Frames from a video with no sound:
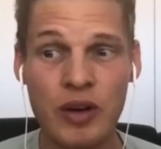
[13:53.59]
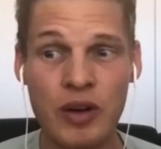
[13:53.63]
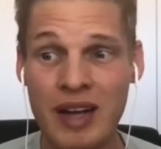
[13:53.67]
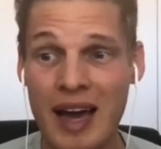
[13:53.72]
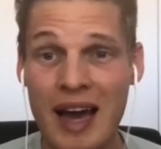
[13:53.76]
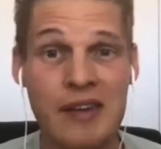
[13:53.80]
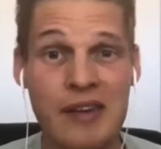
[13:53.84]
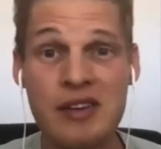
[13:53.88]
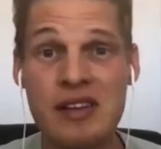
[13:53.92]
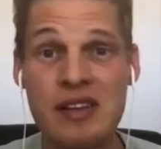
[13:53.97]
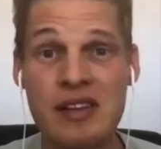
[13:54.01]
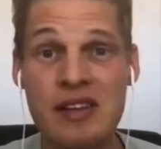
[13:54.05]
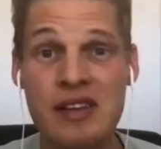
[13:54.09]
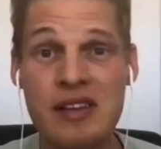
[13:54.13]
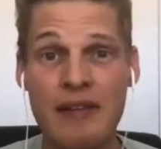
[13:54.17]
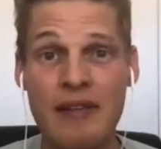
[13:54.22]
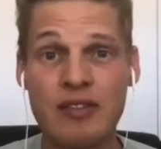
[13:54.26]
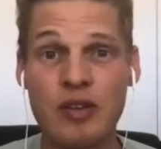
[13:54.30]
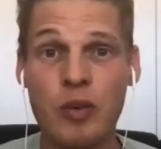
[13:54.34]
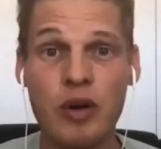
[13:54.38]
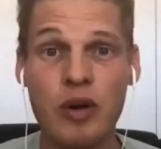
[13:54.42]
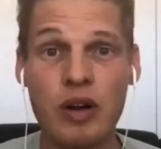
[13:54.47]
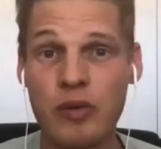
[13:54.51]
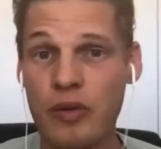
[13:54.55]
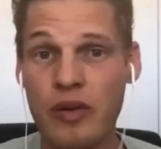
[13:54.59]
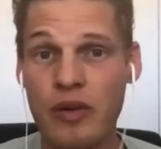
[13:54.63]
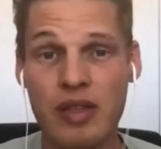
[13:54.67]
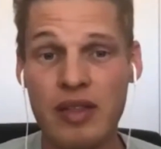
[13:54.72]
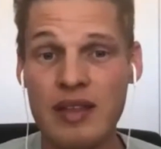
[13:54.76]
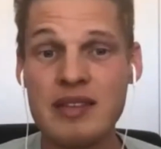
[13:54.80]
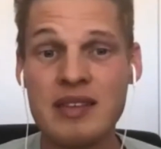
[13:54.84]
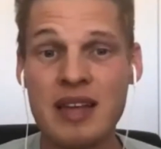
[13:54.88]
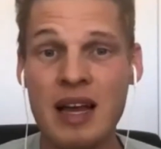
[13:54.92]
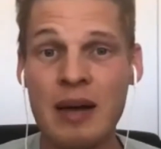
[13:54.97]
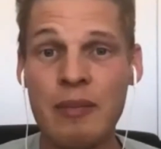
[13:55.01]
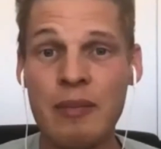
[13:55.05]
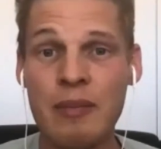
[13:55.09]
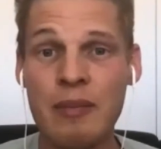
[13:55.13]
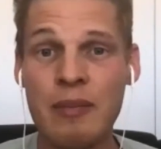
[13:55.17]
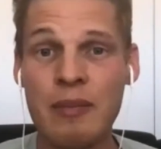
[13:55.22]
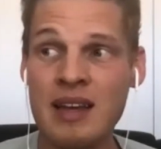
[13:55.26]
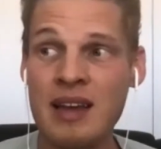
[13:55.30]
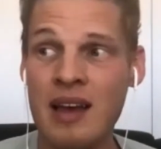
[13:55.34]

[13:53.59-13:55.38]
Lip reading: I don't even have to work for this company.